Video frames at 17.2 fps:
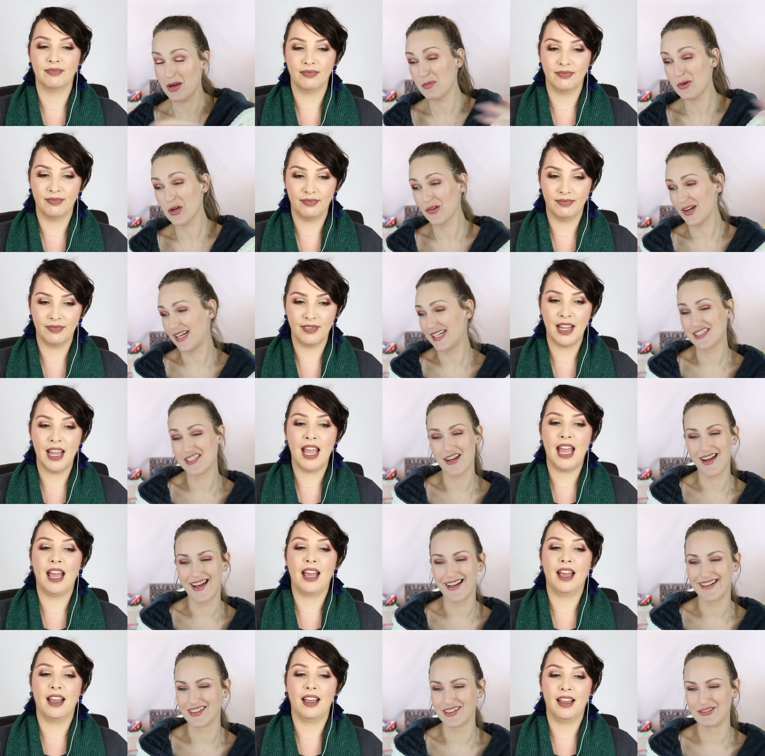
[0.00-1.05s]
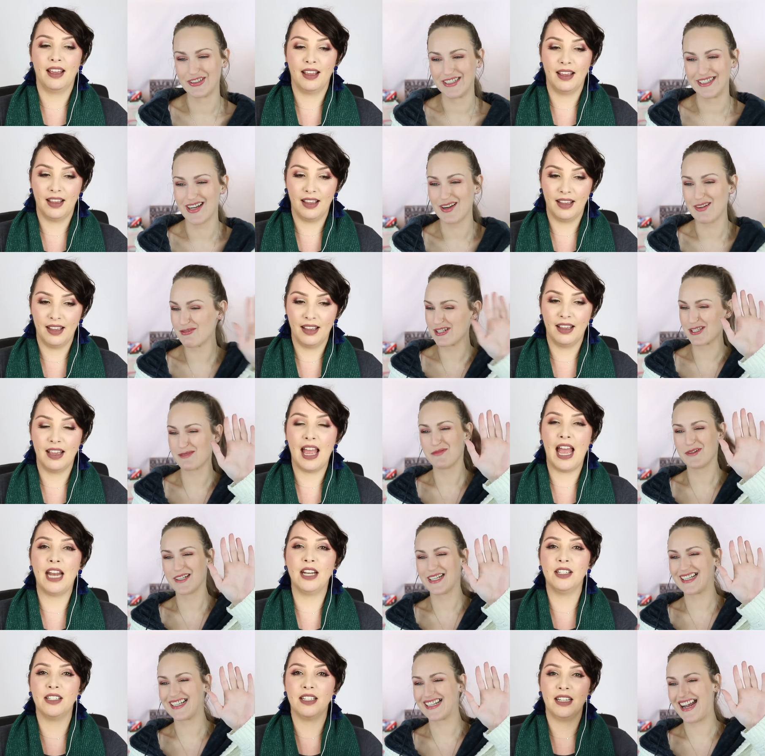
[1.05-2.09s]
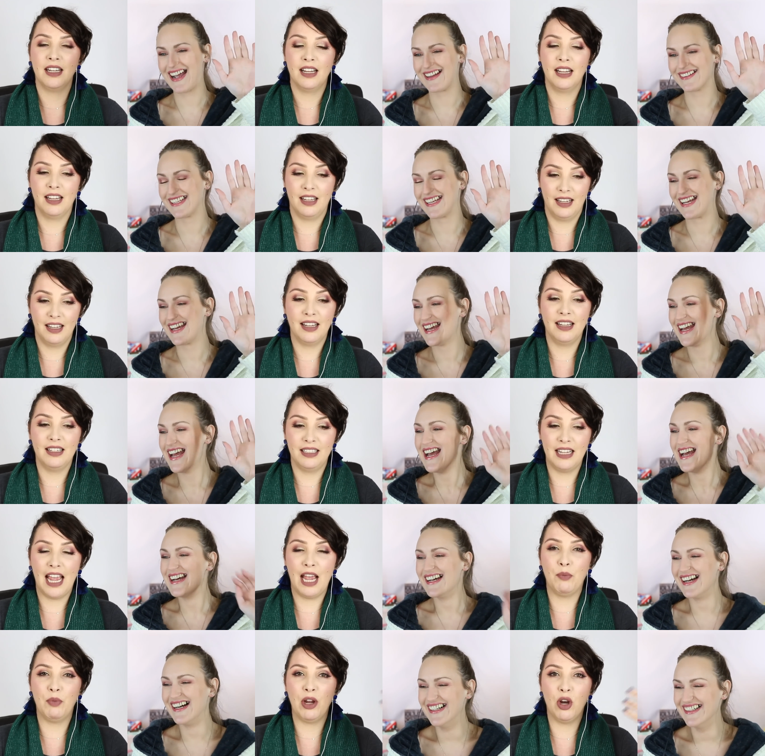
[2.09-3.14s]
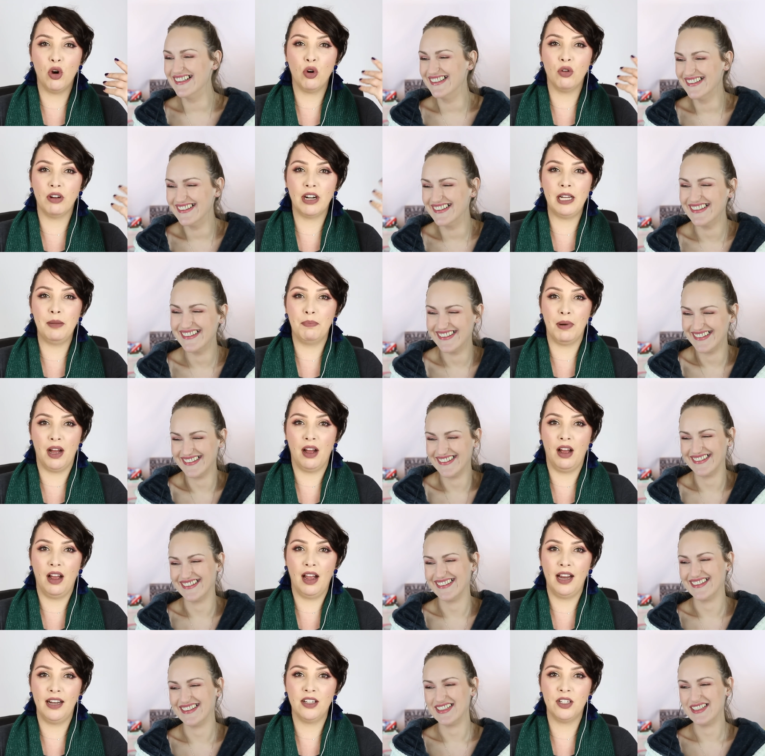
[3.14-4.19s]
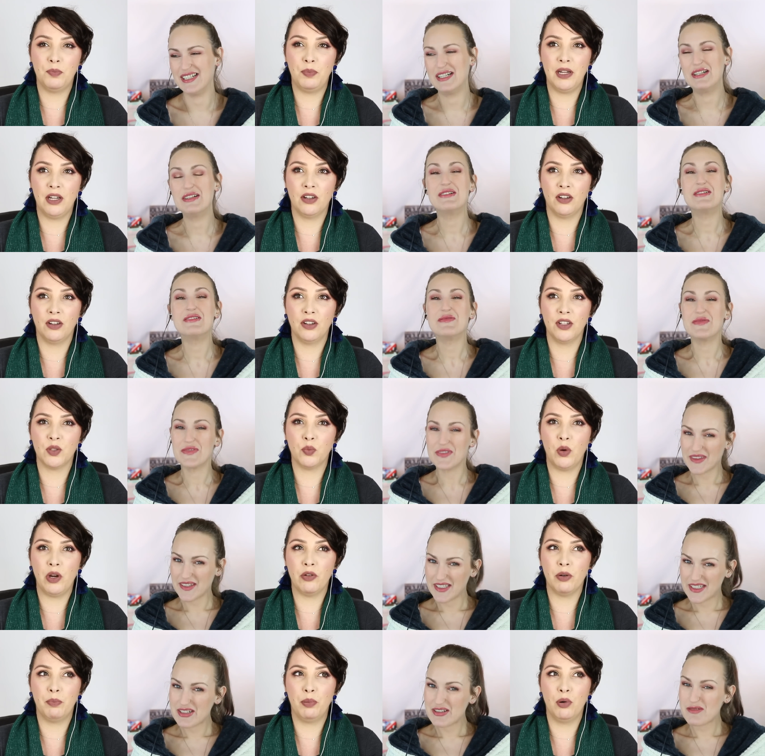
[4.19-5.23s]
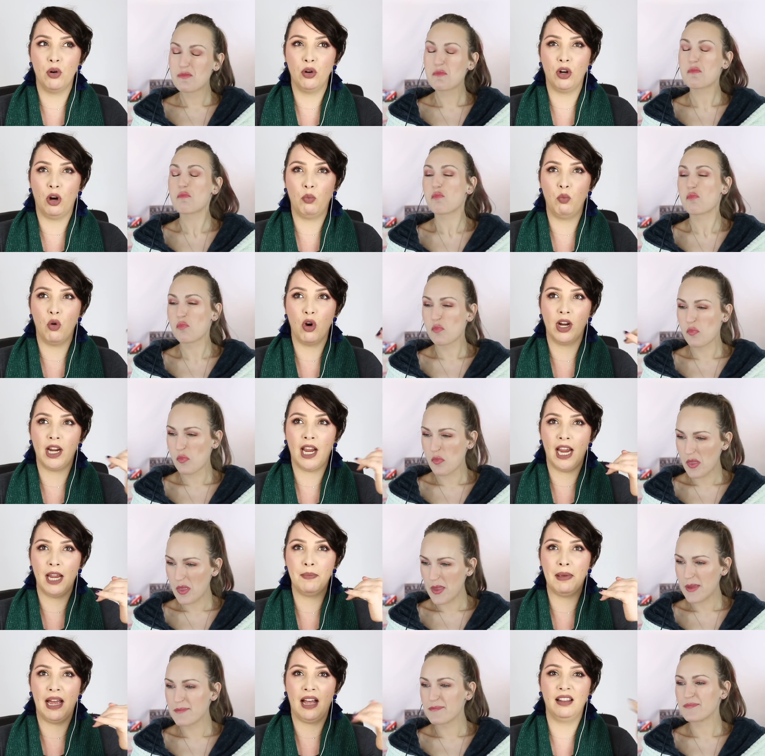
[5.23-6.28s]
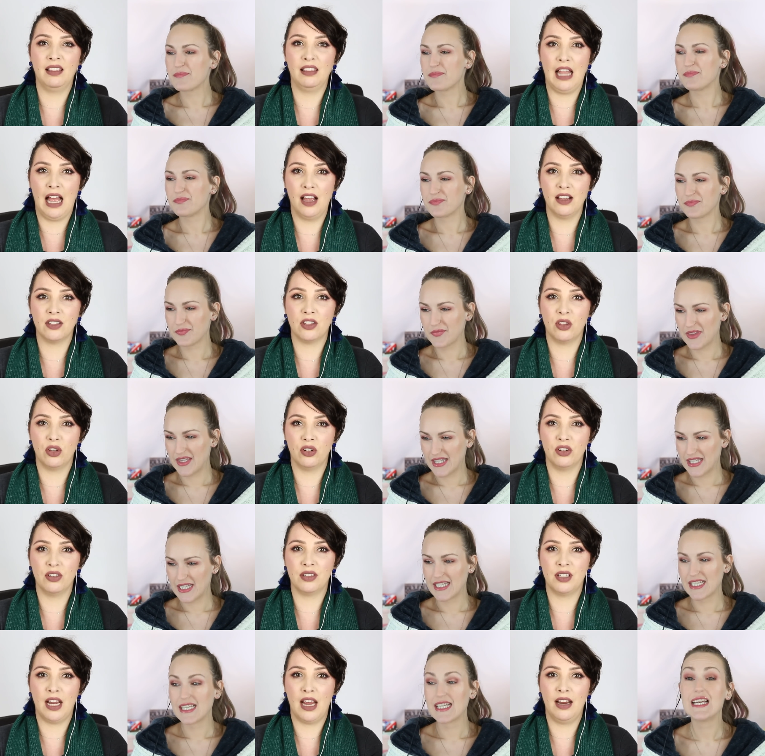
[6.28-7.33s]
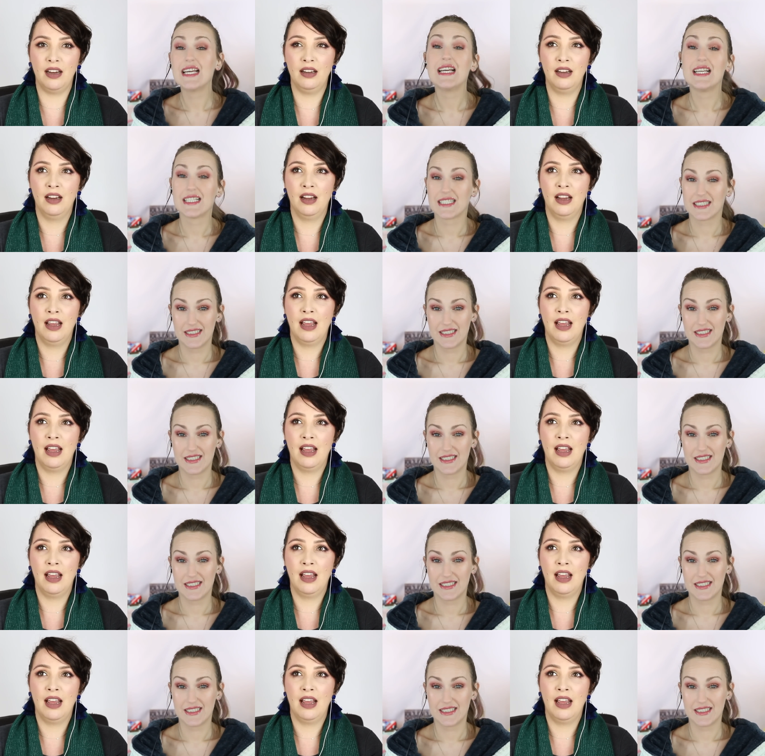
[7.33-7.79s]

Speaker 1: I'm already tired of it. I'm just putting
Speaker 2: and, it out there. And we're already behind because we report on what came out last Thursday.